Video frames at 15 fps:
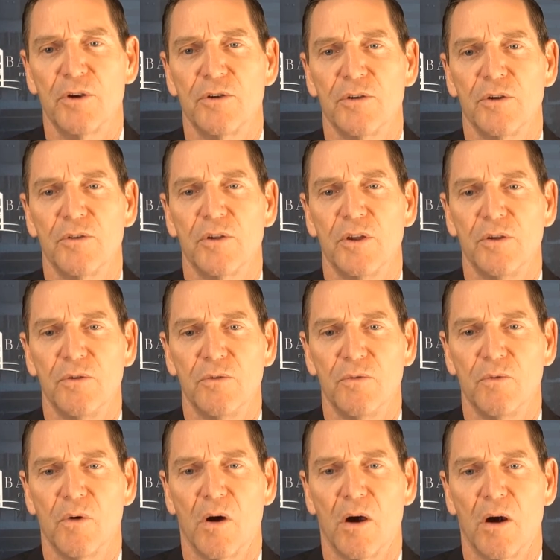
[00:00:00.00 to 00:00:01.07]
you're doing, that
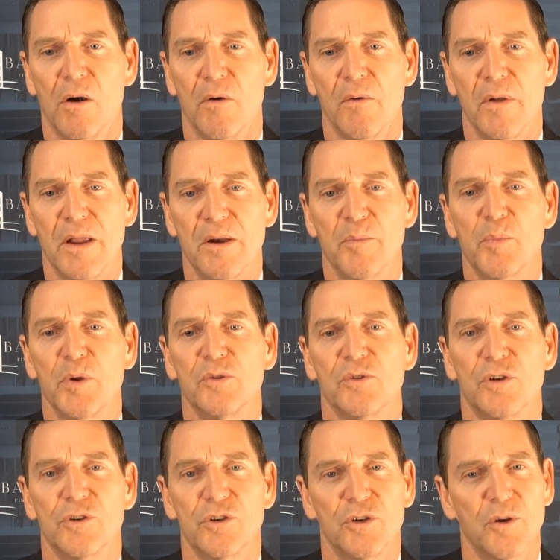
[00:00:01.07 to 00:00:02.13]
you are in a
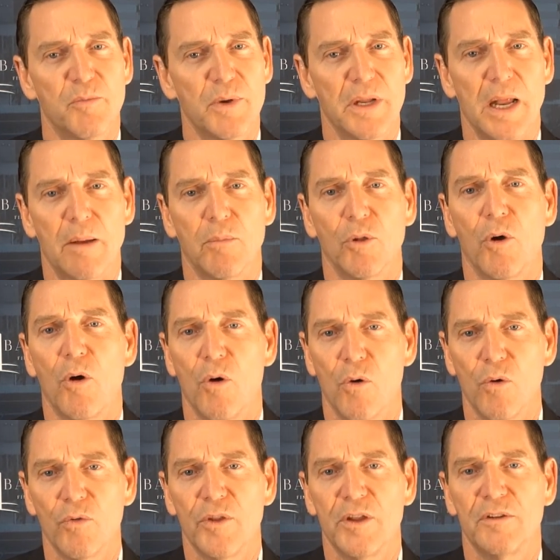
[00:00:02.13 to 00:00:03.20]
position to be able to
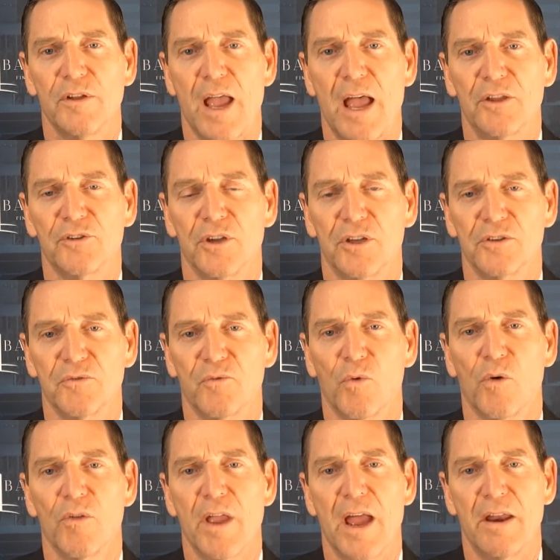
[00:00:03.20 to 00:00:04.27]
hold these assets
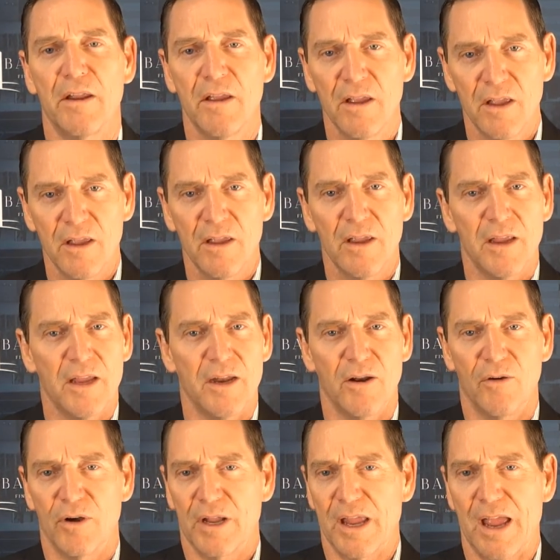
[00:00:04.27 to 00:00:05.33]
for that,
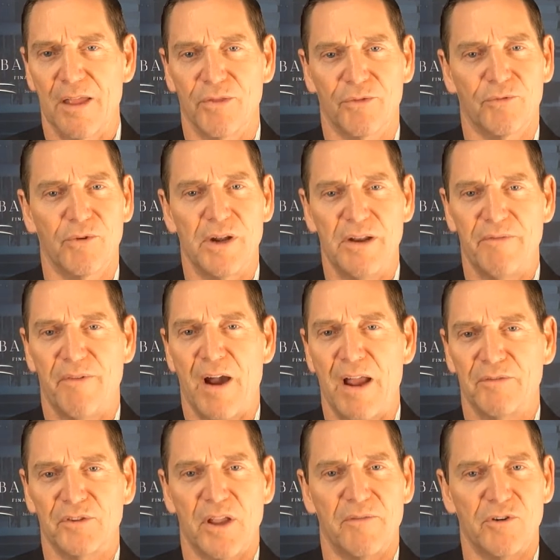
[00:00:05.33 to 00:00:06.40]
again, 3,
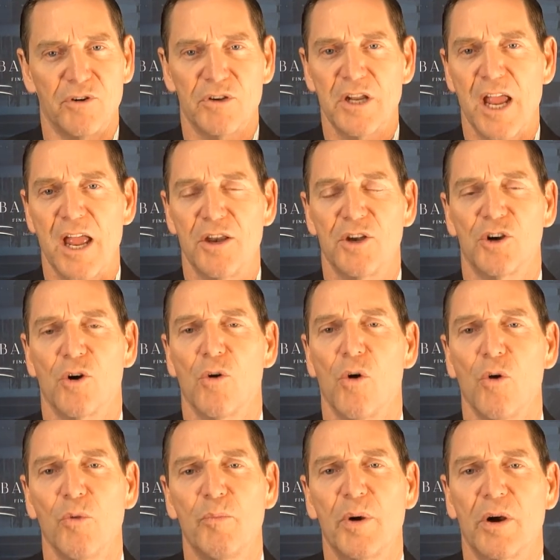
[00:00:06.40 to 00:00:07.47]
5, 7, or 10-year
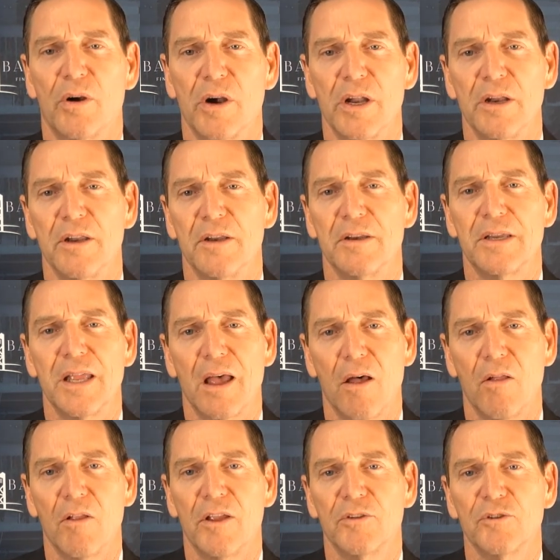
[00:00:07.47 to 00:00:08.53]
hold period
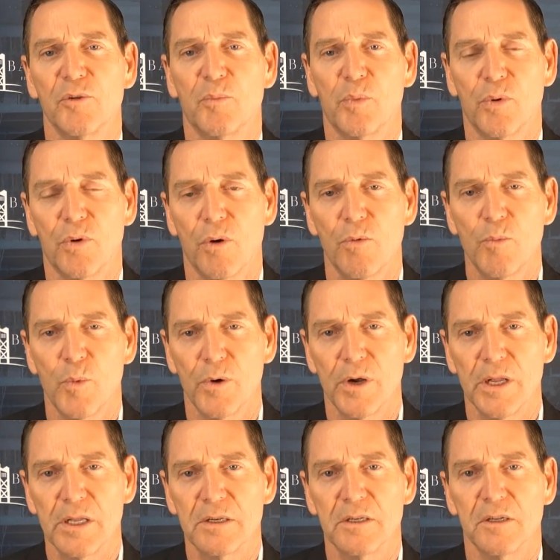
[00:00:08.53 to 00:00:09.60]
until it's
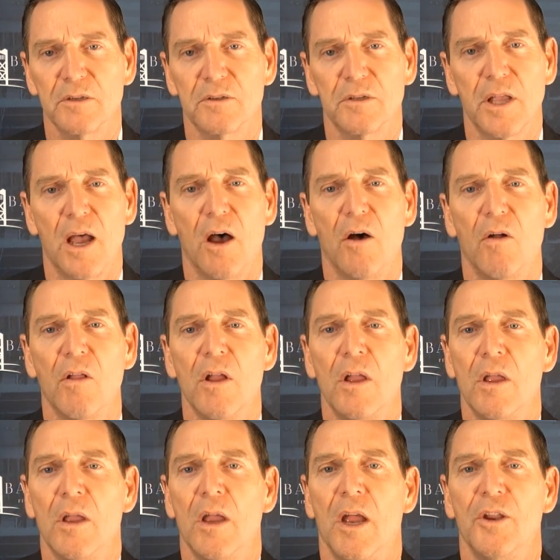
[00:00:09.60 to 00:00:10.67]
appropriate to sell.
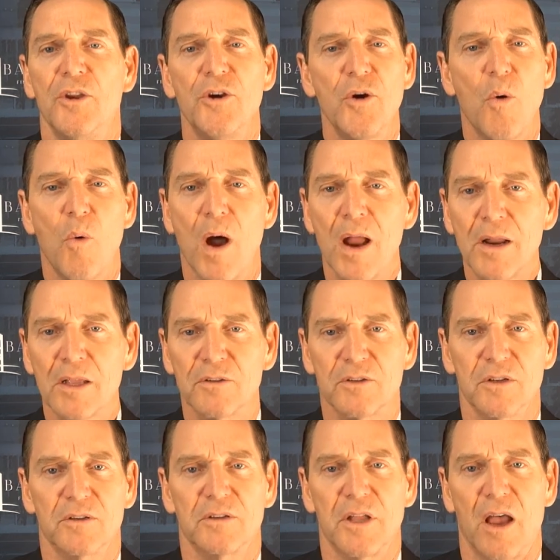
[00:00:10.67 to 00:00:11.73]
And you don't want us
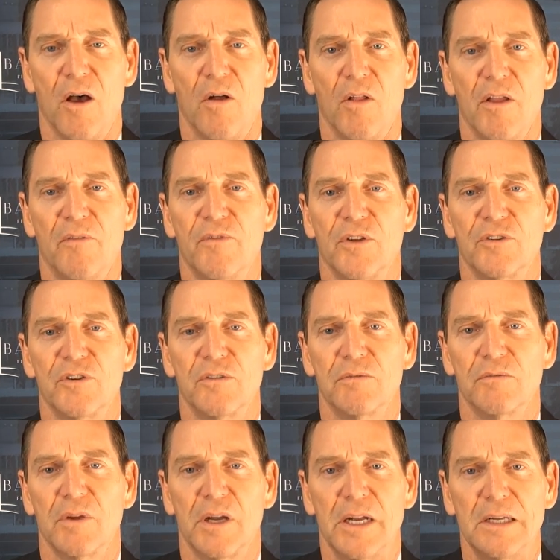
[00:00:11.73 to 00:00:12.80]
to sell if it's
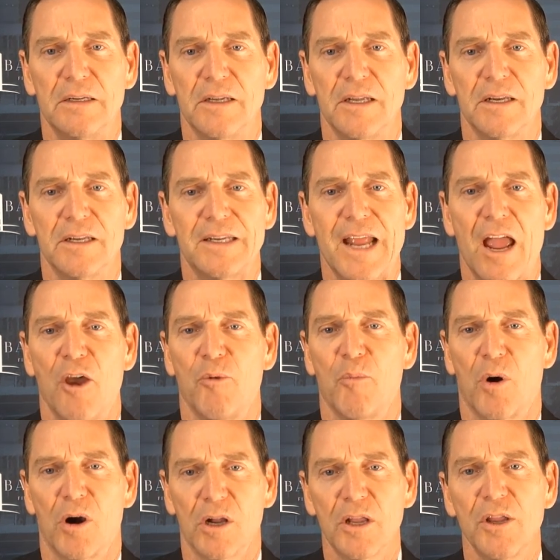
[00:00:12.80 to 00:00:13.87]
in a down
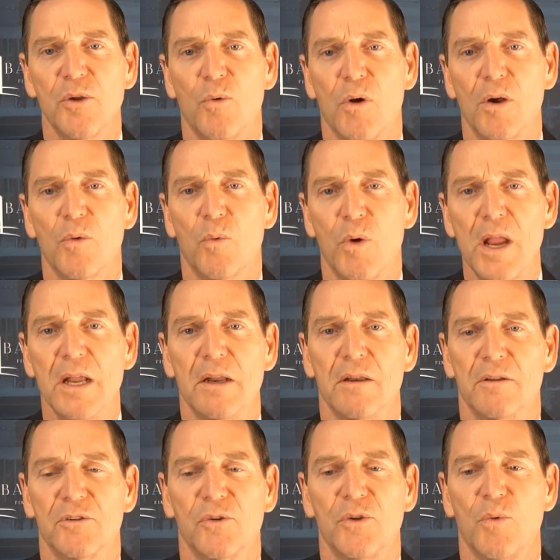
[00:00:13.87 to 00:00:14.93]
market. You want to wait.
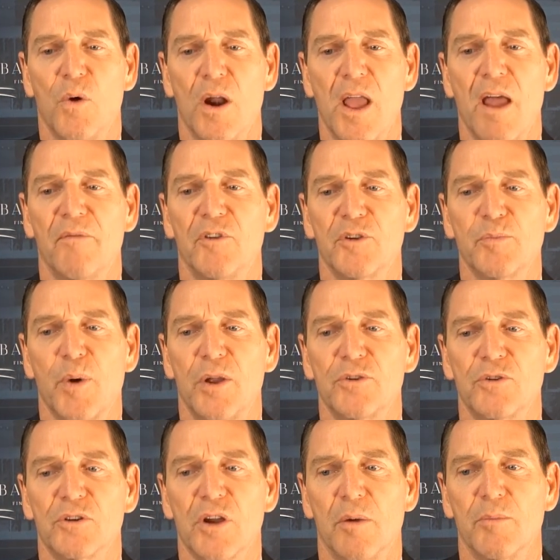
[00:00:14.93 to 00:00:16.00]
So you want to have the
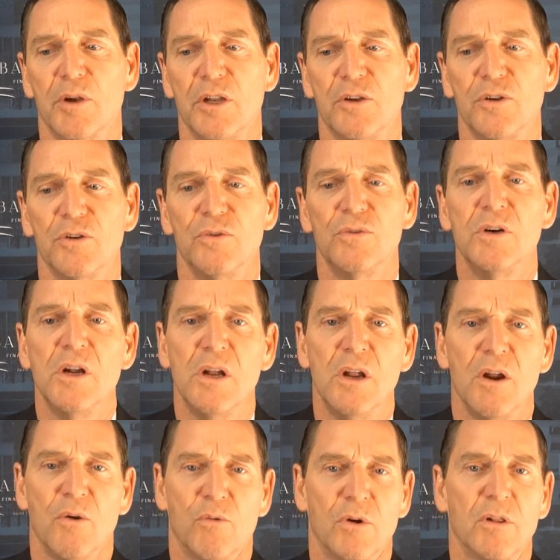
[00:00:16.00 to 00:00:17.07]
sponsor company do
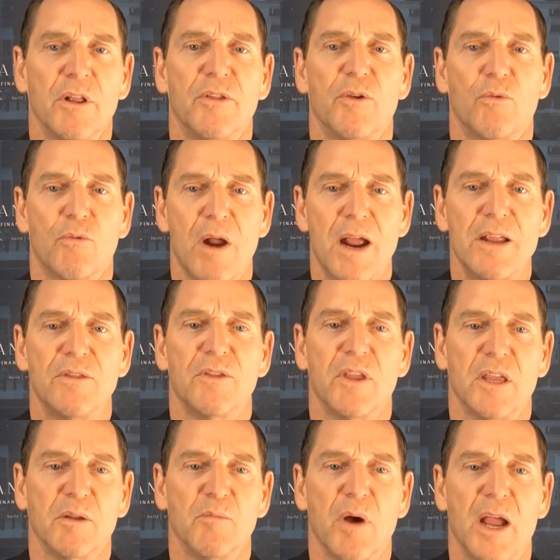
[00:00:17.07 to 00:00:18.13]
really the right
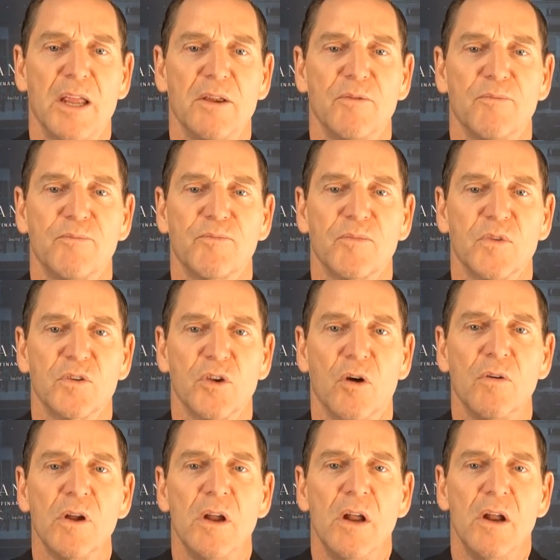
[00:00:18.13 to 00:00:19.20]
thing by you.
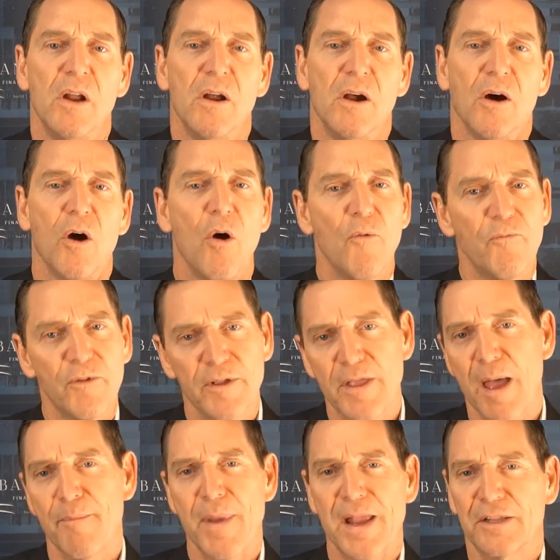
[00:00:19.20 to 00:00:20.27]
So hopefully
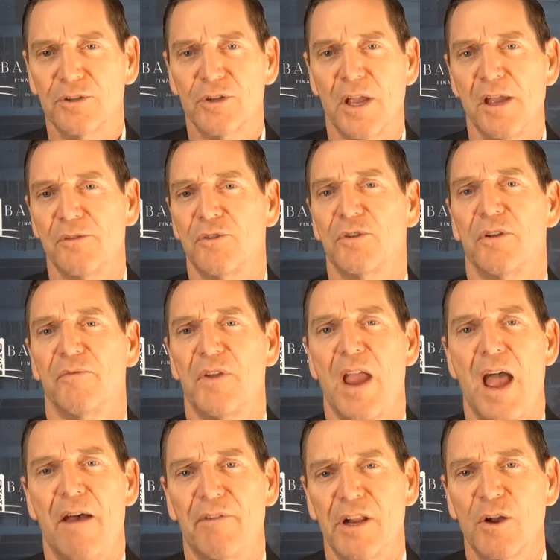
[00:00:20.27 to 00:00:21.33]
that makes sense. If you
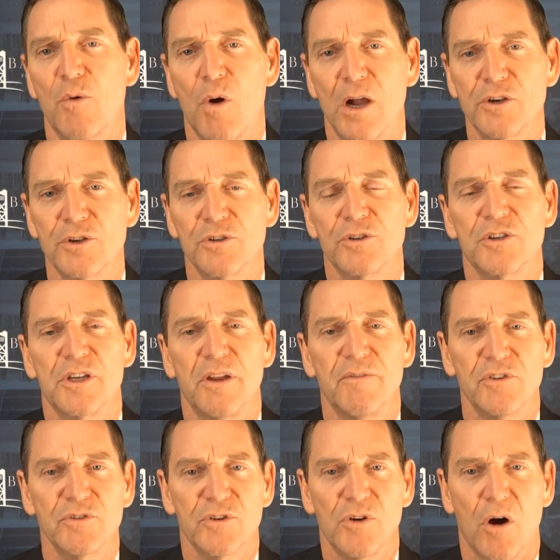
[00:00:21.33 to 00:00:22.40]
have any questions, give
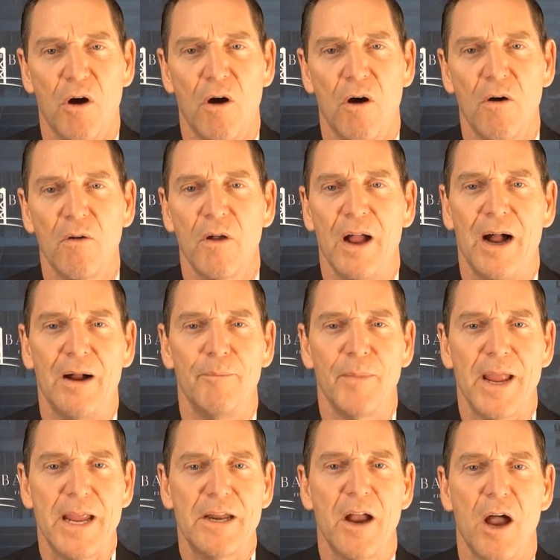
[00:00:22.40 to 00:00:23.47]
us a call,
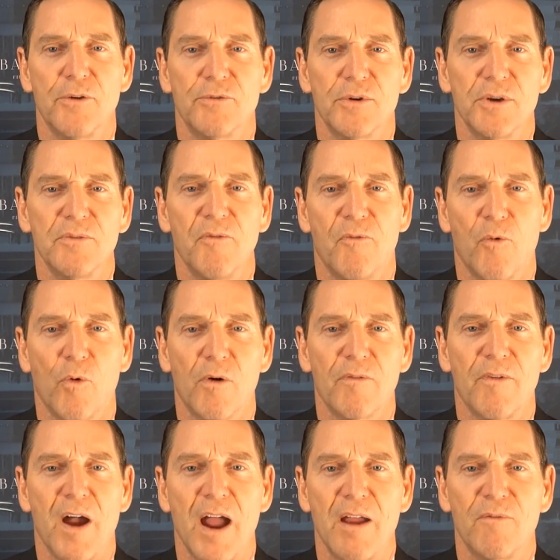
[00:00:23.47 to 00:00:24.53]

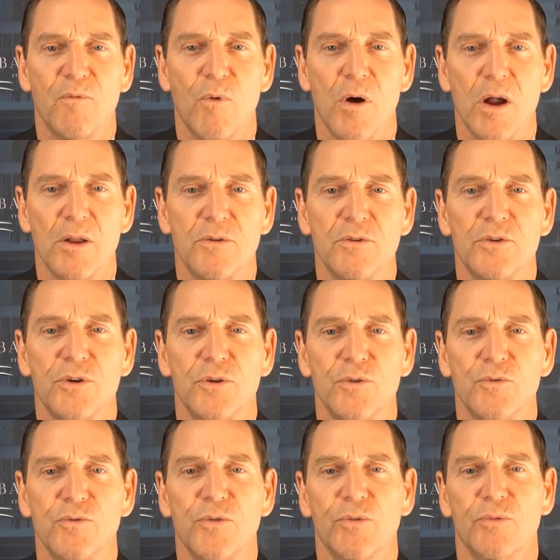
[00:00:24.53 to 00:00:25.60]

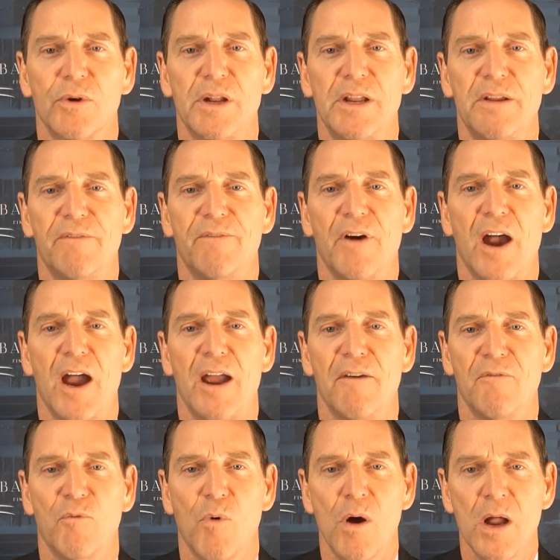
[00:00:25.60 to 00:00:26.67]

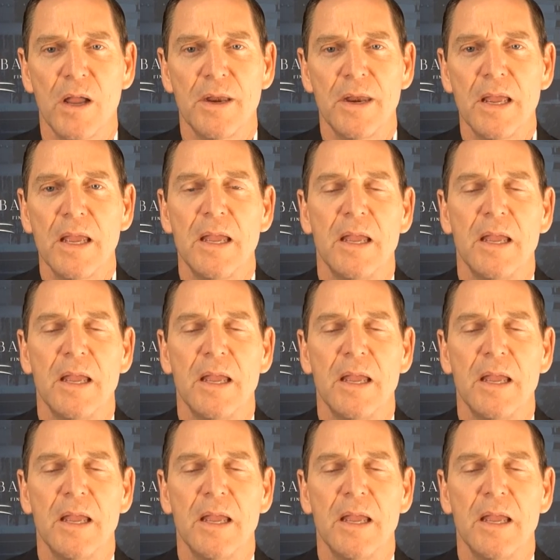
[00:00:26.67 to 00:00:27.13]
800-451-2351.